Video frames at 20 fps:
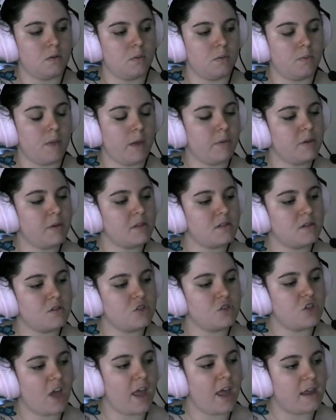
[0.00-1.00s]
So Maybe it's something. a
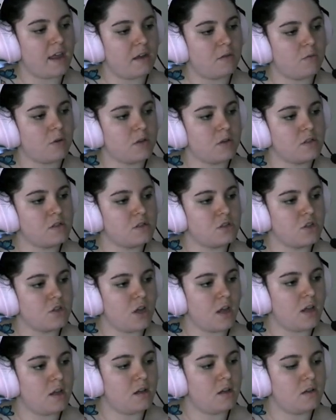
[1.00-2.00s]
shade. What does
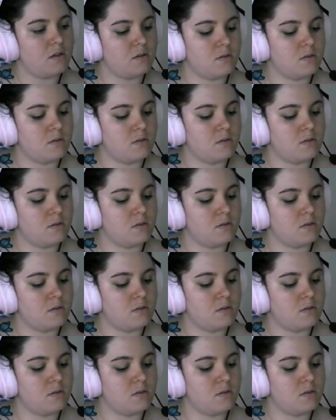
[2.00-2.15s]
shade